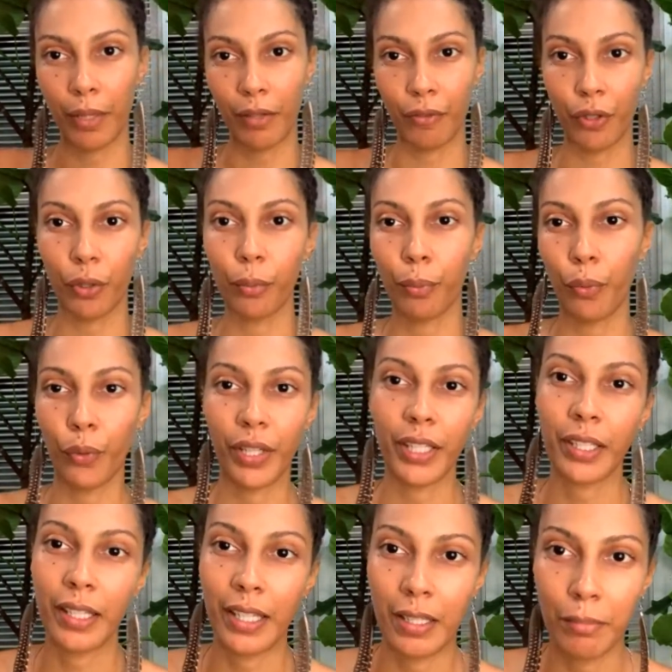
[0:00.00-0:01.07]
pivotal
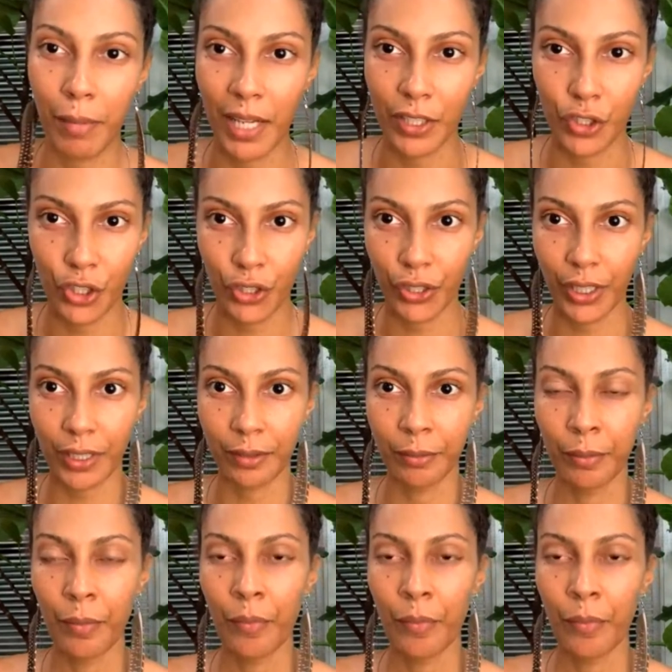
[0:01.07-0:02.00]
point in my journey,